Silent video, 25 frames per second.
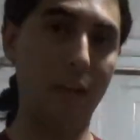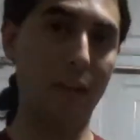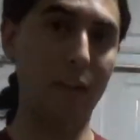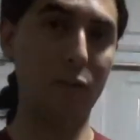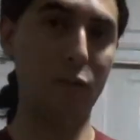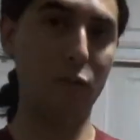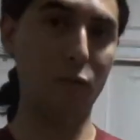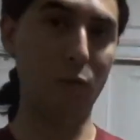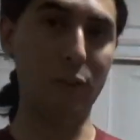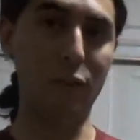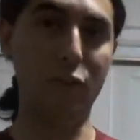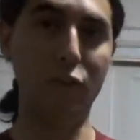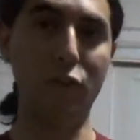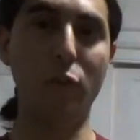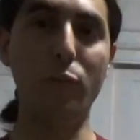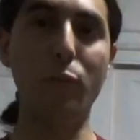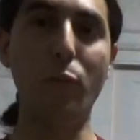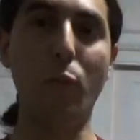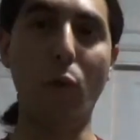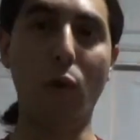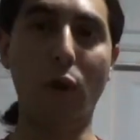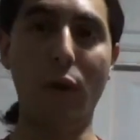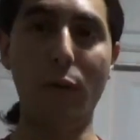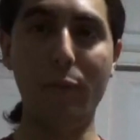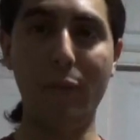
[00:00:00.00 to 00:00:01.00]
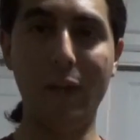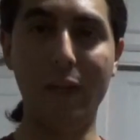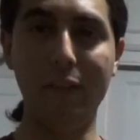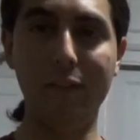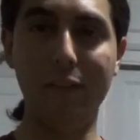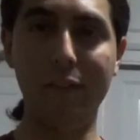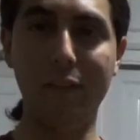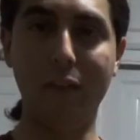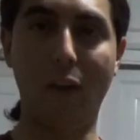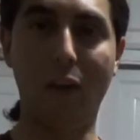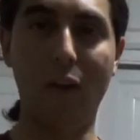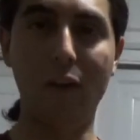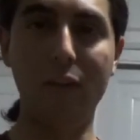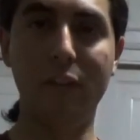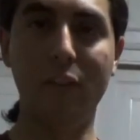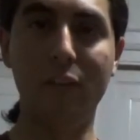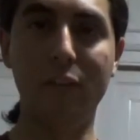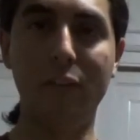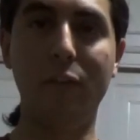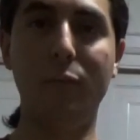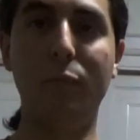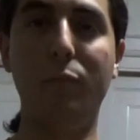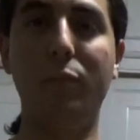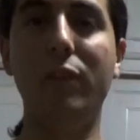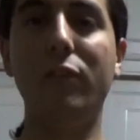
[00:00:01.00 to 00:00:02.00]
And to enjoy more amazing
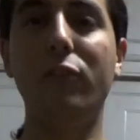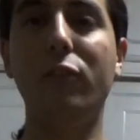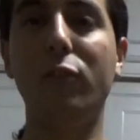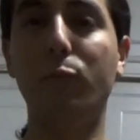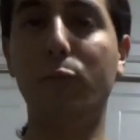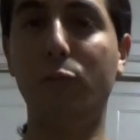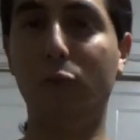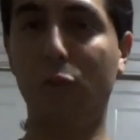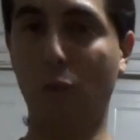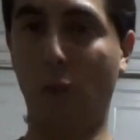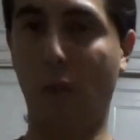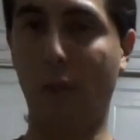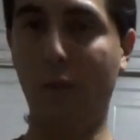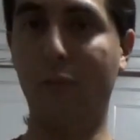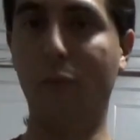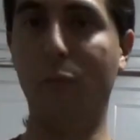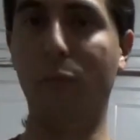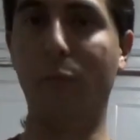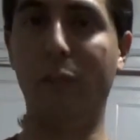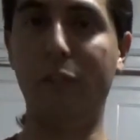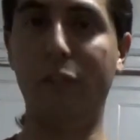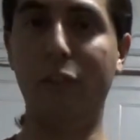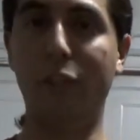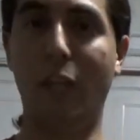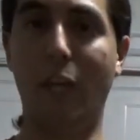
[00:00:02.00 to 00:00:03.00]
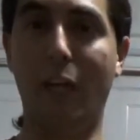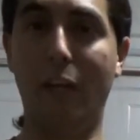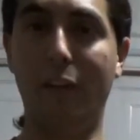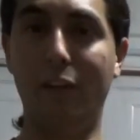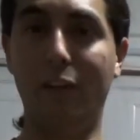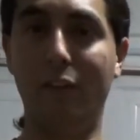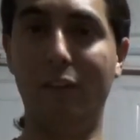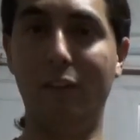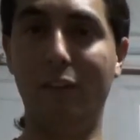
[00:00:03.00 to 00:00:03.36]
content, please subscribe to my channel.